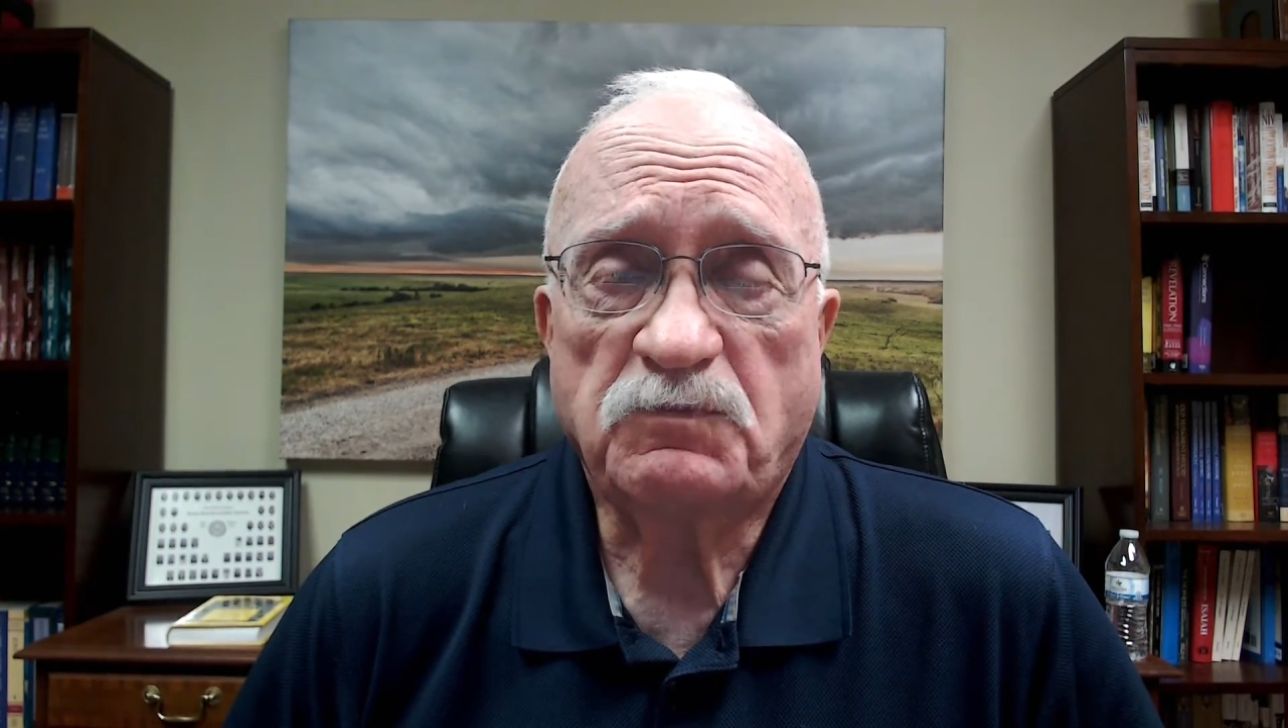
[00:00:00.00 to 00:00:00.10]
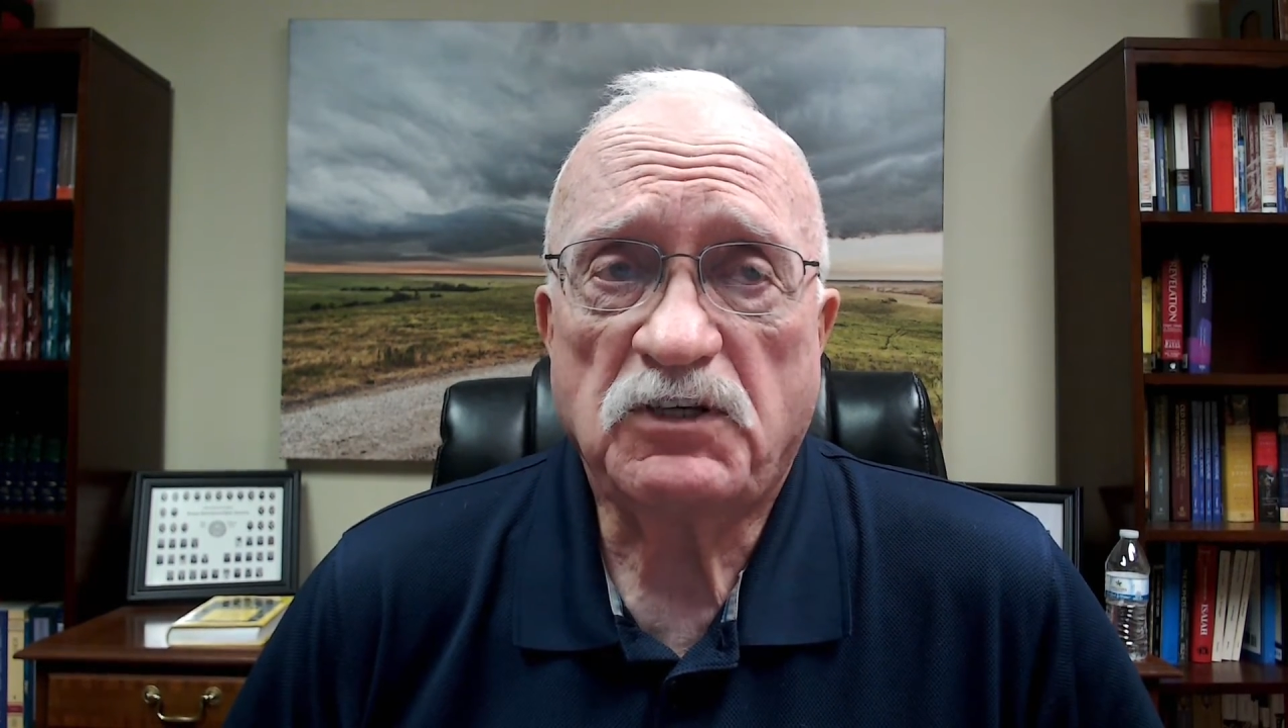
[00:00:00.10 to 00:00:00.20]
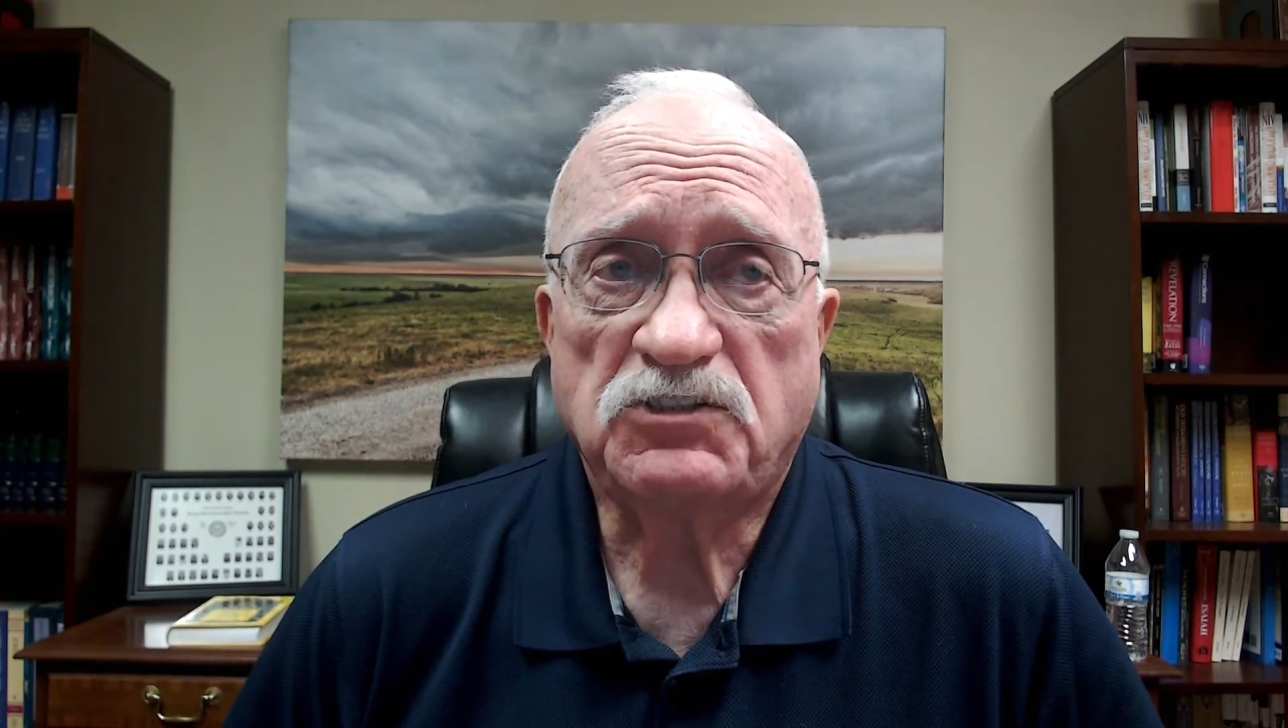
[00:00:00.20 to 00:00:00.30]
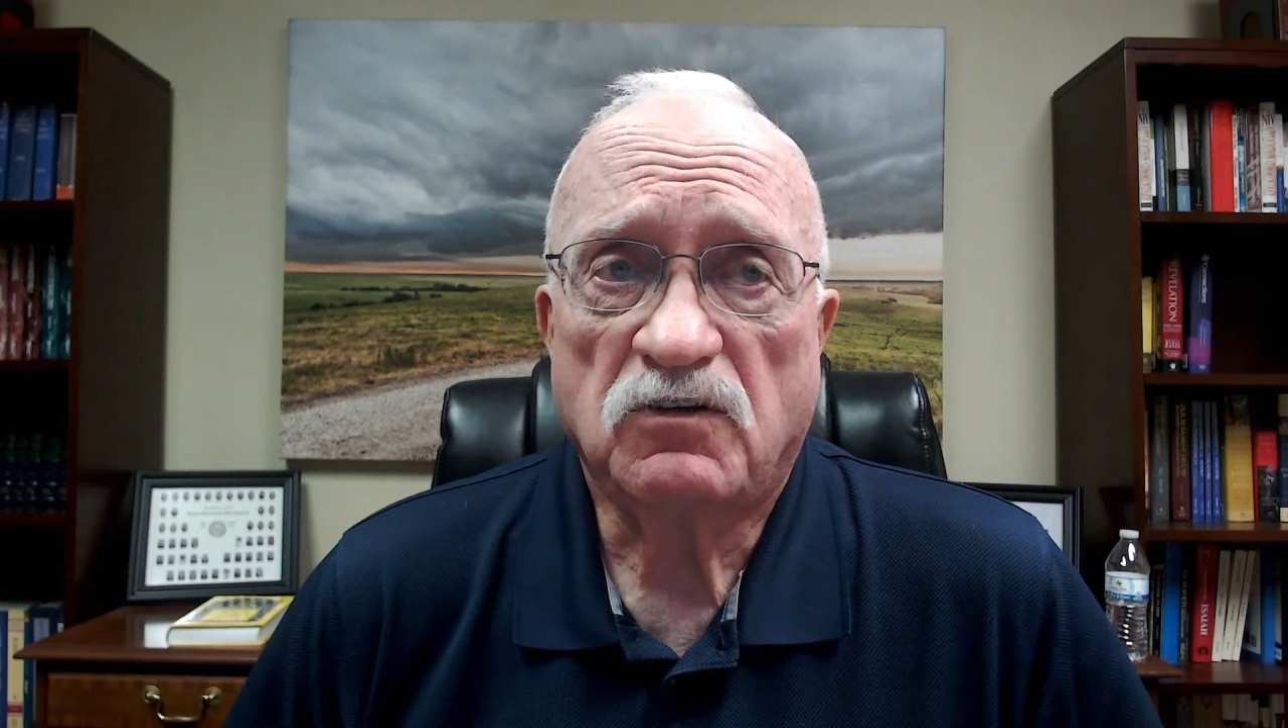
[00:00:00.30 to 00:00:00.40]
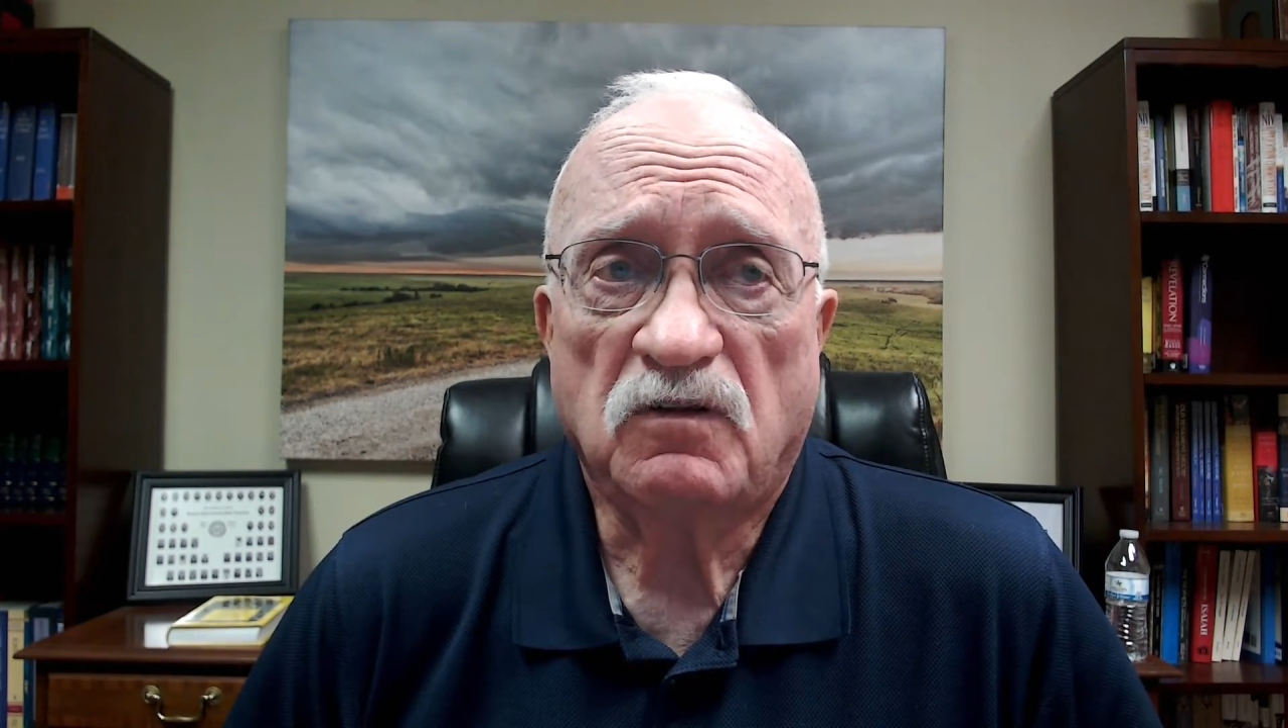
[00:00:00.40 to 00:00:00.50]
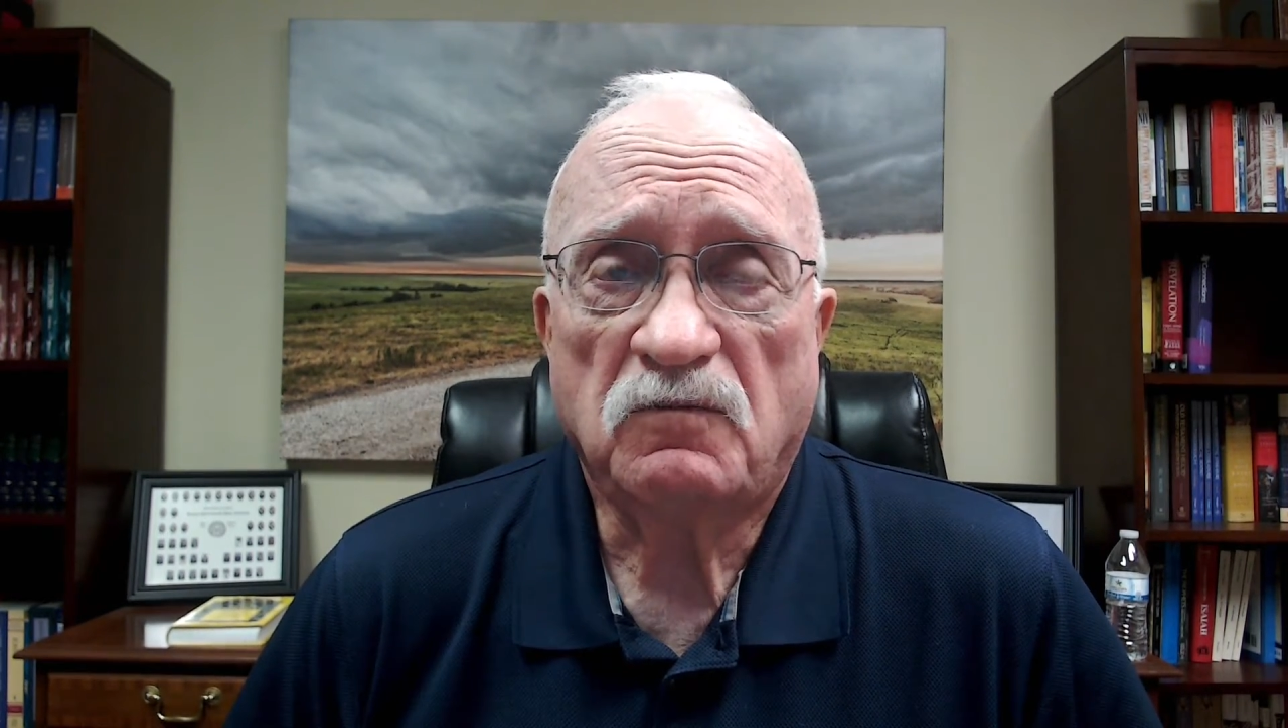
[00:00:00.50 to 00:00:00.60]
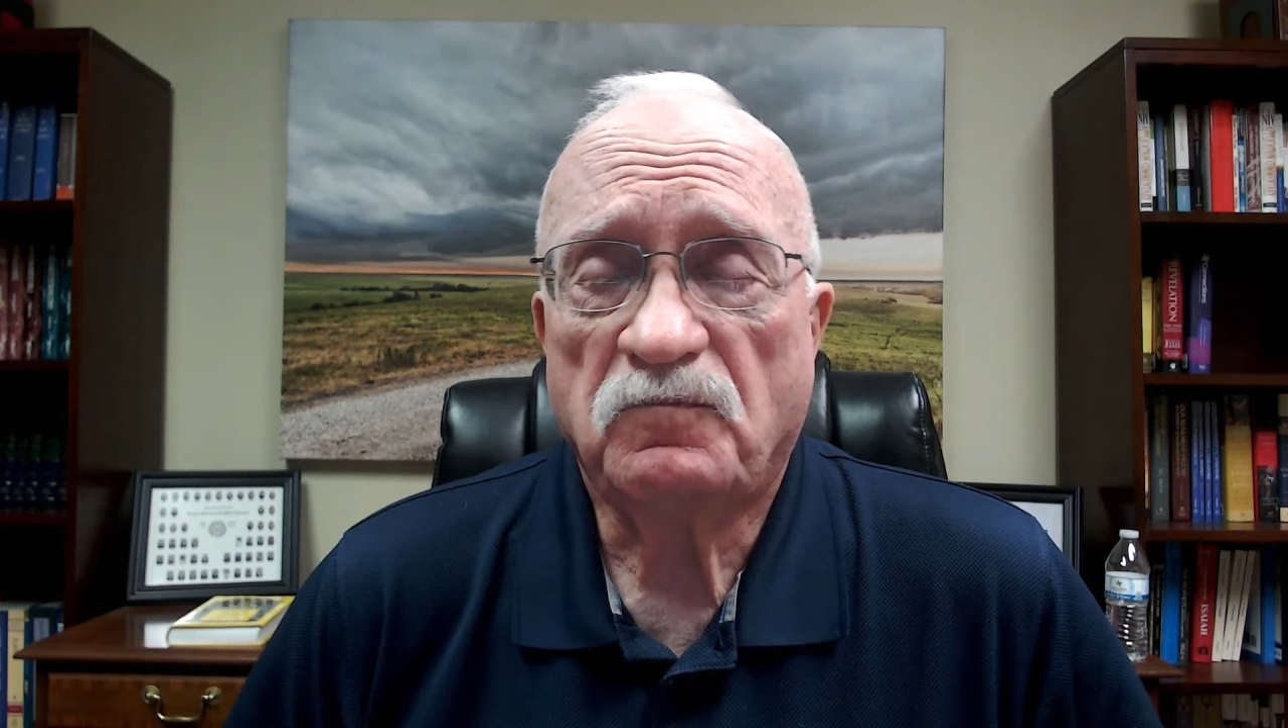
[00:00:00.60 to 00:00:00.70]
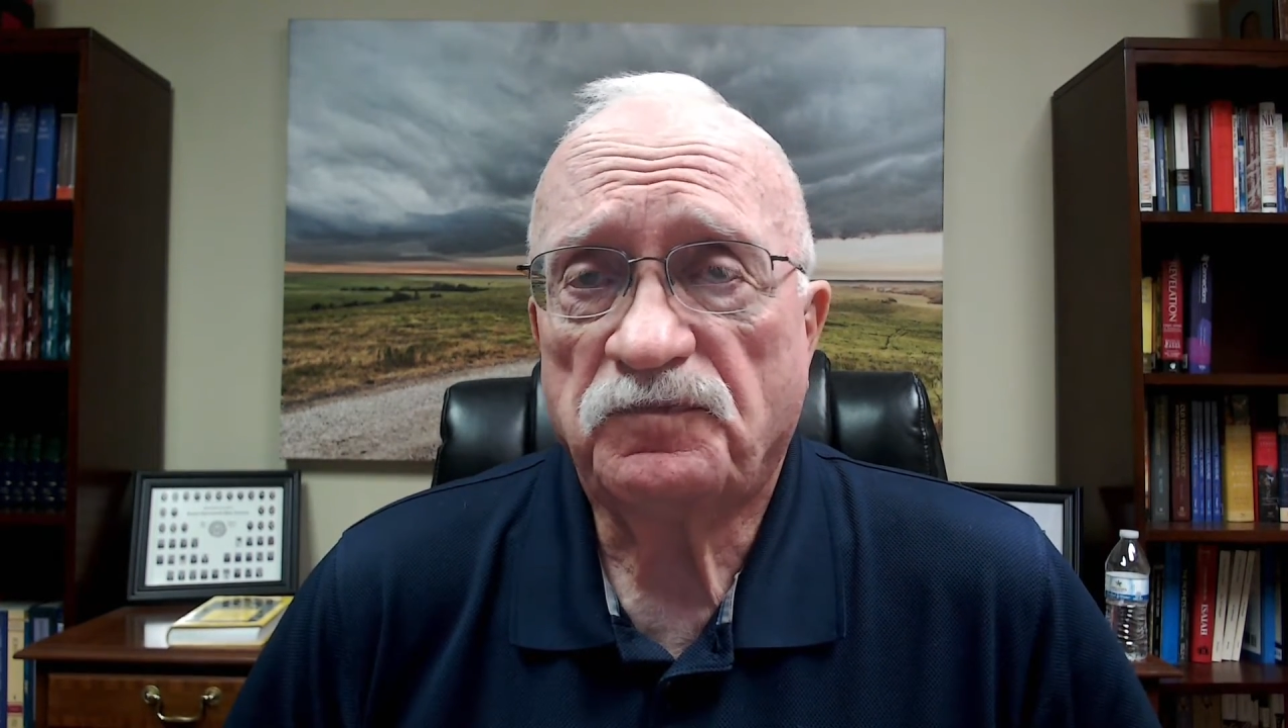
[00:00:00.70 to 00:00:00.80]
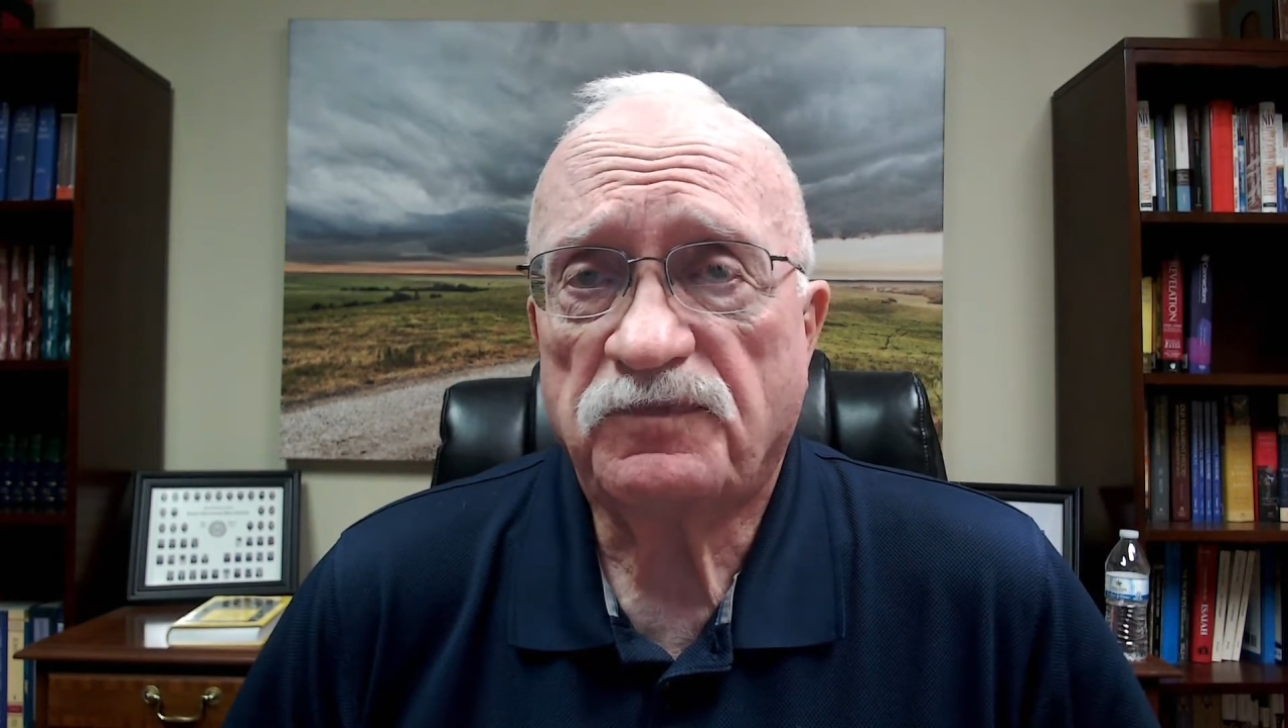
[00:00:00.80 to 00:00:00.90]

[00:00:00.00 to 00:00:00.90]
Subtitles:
special